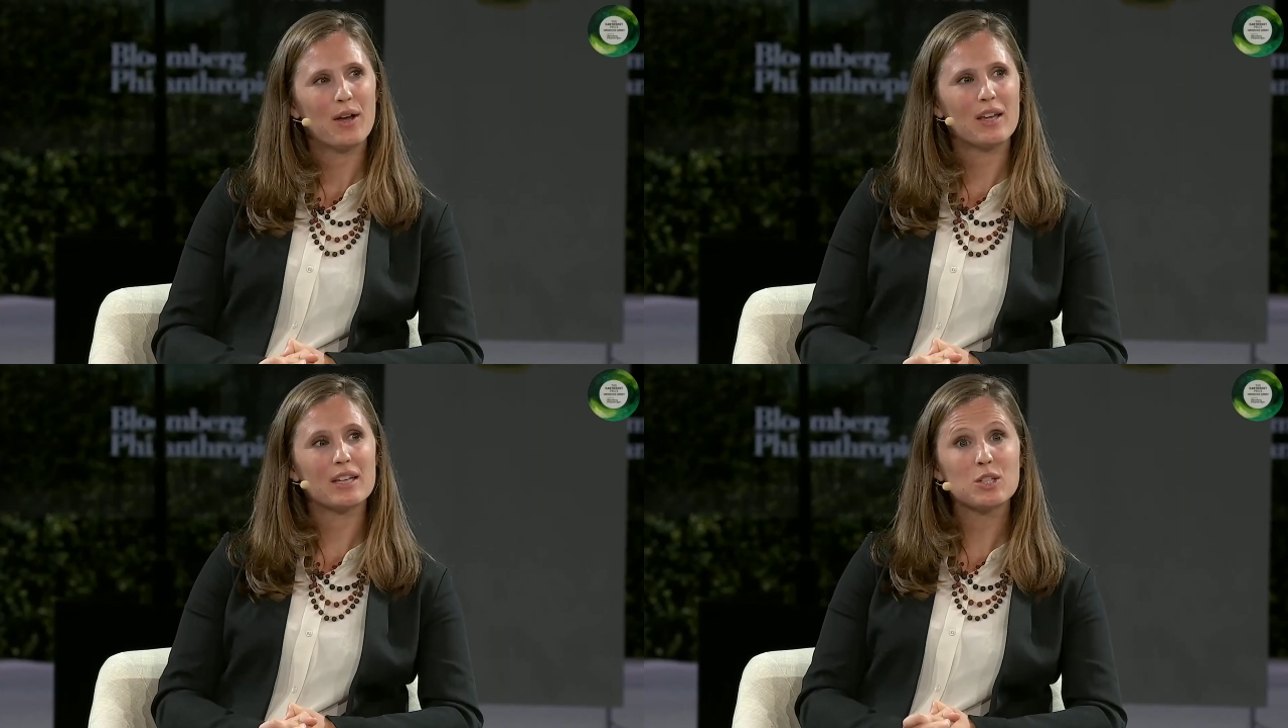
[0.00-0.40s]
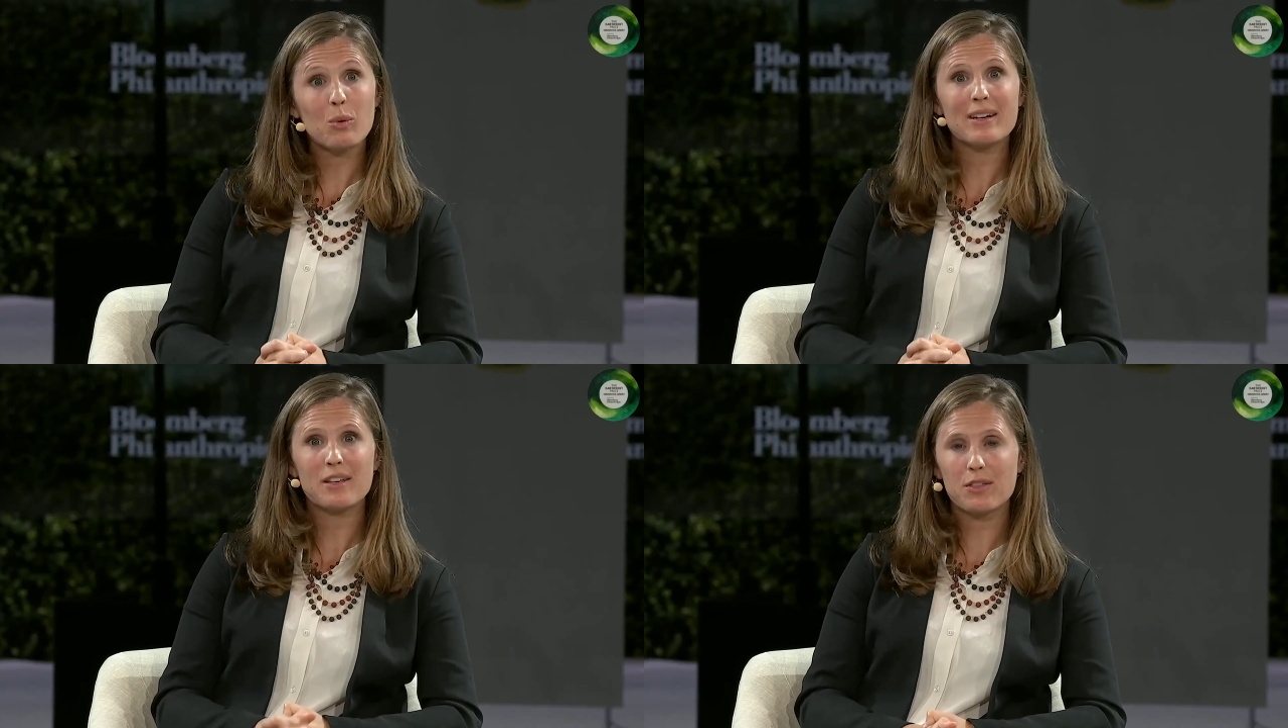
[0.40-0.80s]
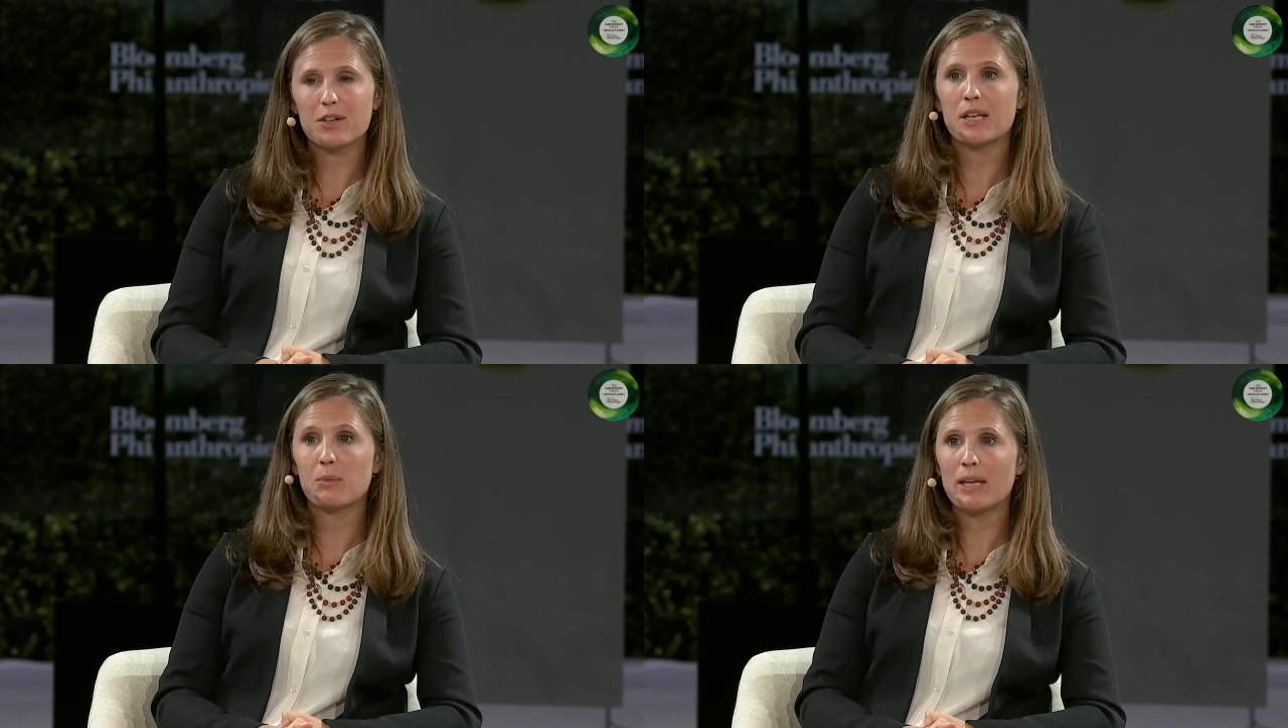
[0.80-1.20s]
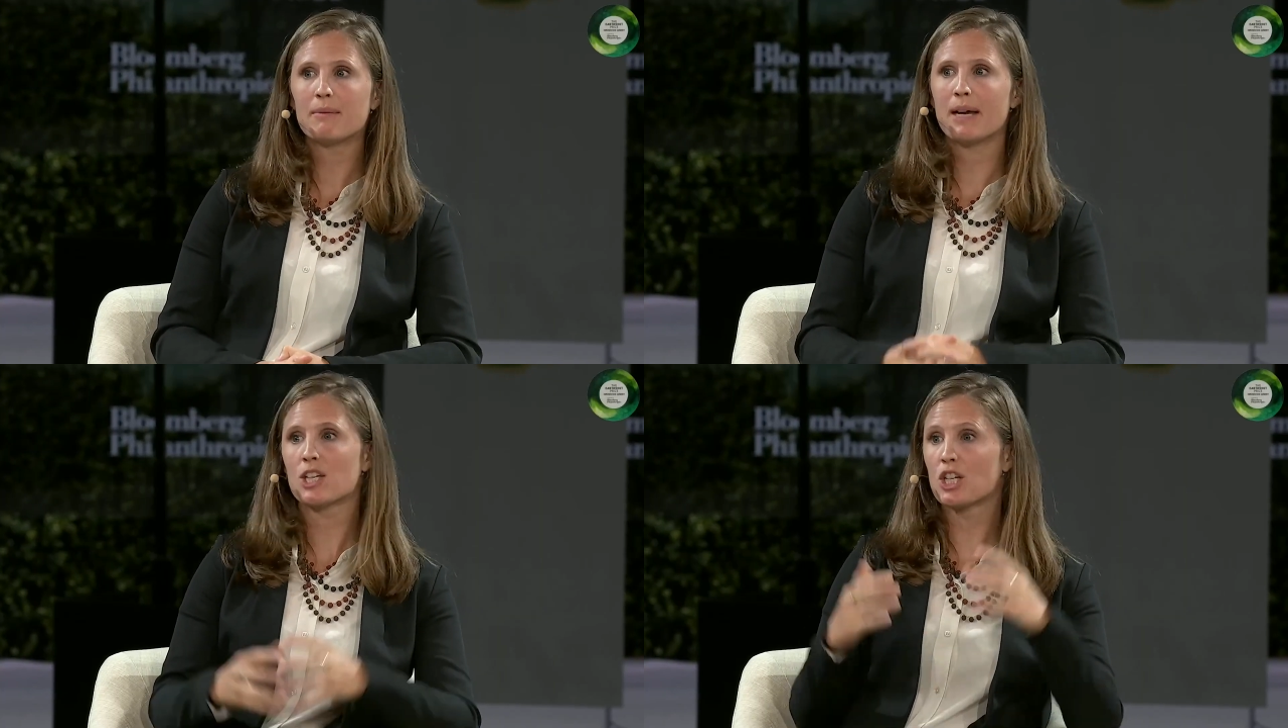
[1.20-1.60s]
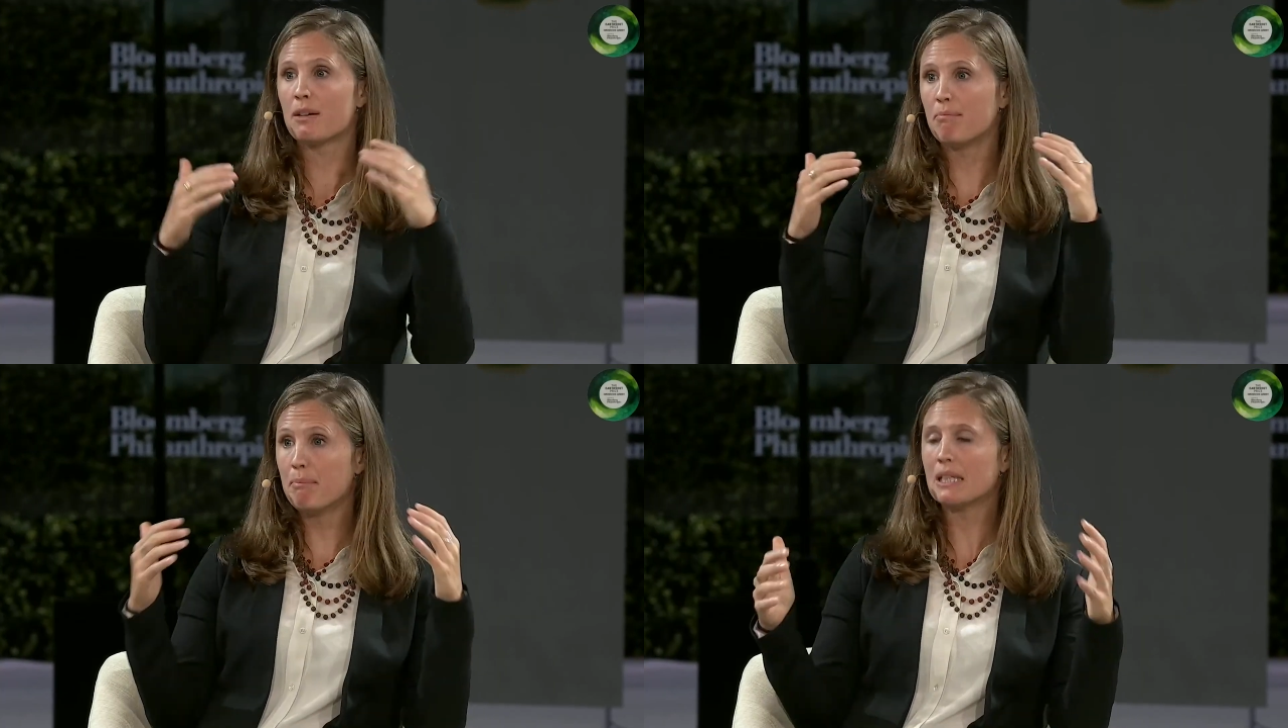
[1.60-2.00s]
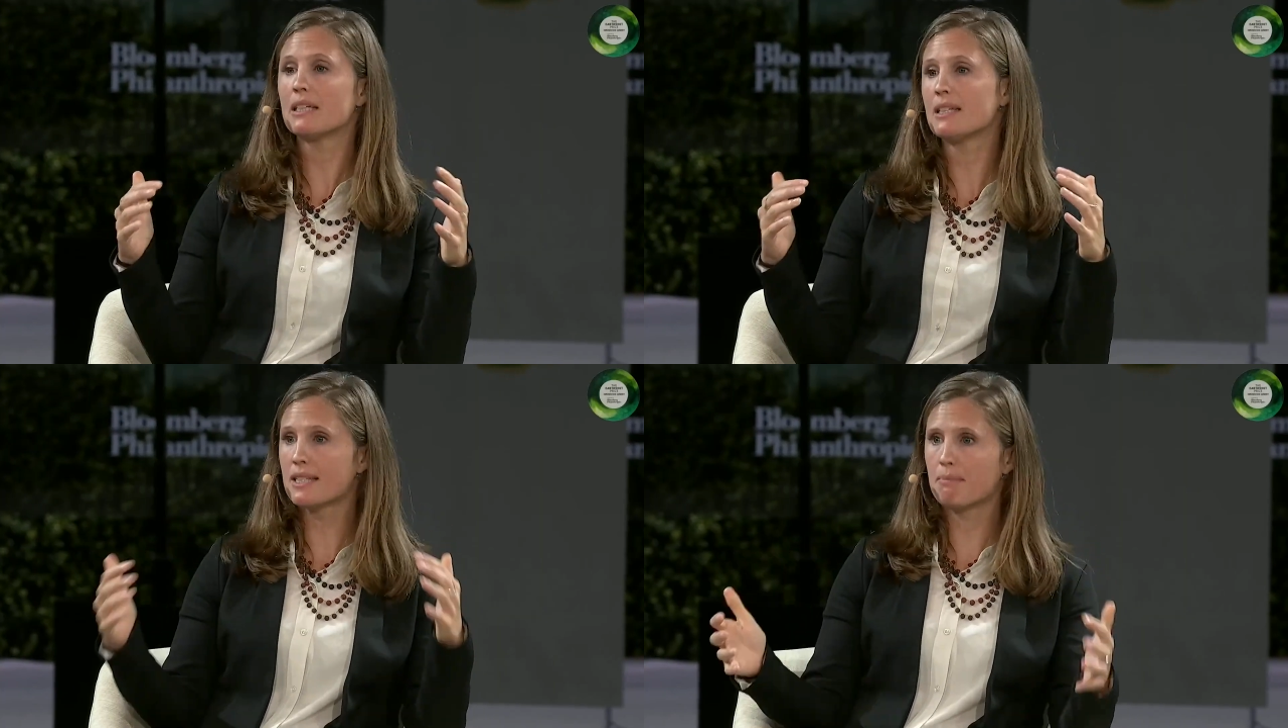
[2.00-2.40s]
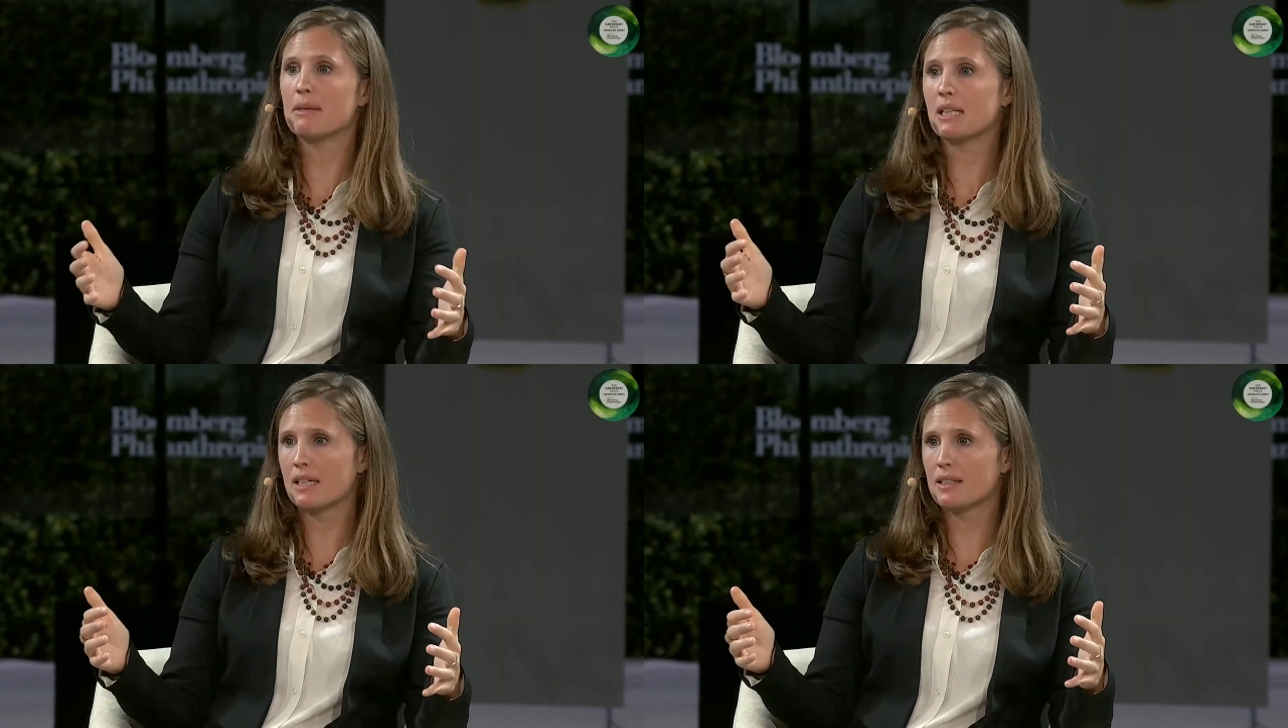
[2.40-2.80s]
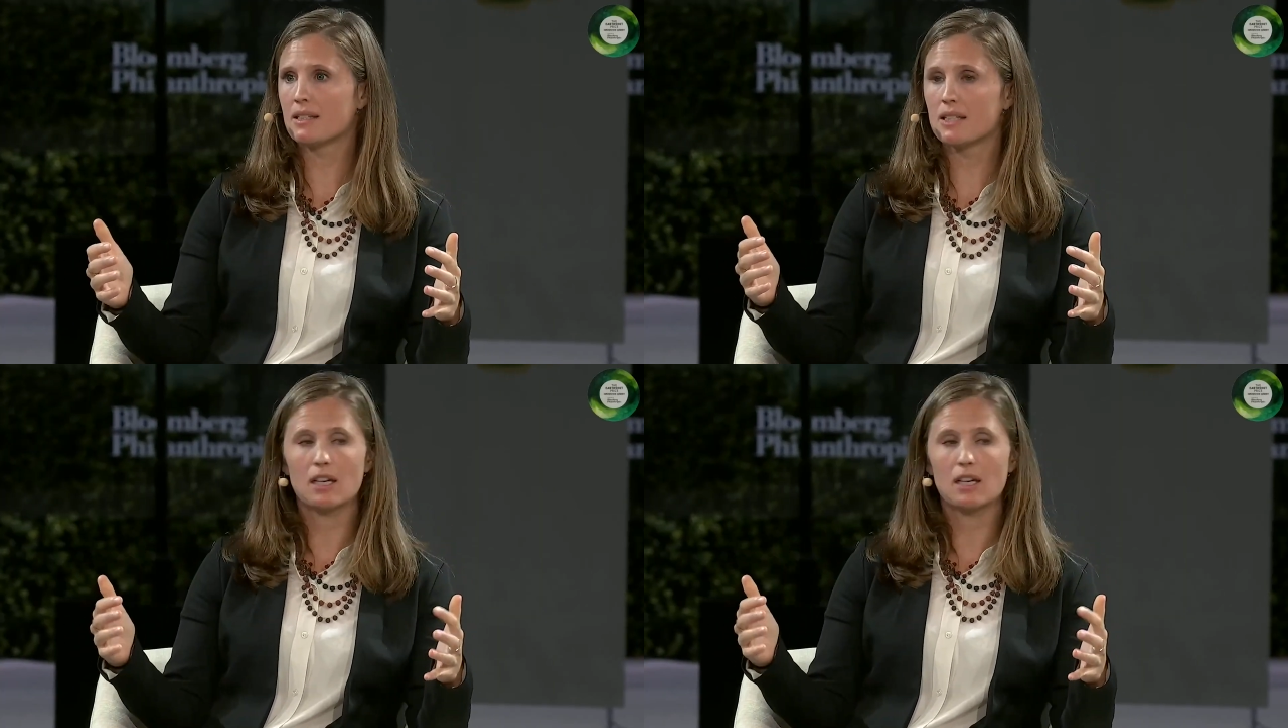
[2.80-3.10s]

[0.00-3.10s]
In twenty thirty, we imagine millions and millions